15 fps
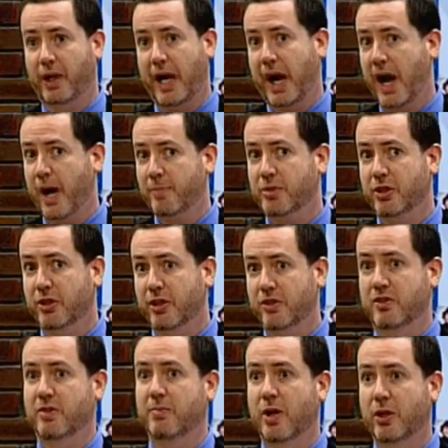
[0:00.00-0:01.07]
captured
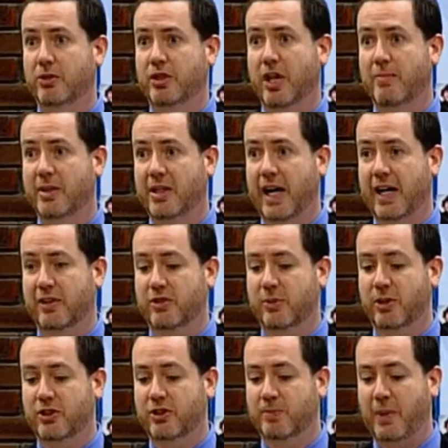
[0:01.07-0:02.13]
as the Moche began to
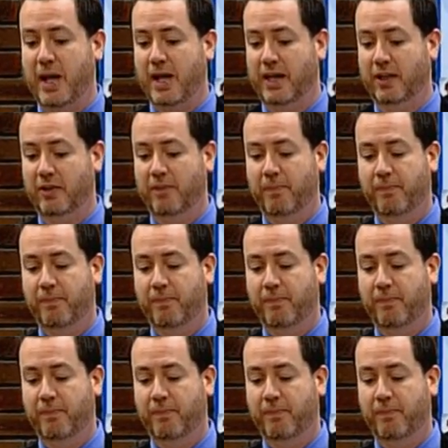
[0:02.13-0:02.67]
expand.